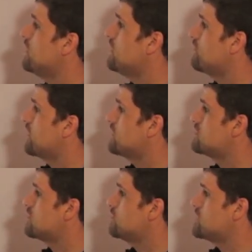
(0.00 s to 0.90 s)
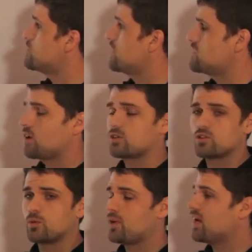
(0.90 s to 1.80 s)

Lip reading: inviting to your Beachbody Challenge group.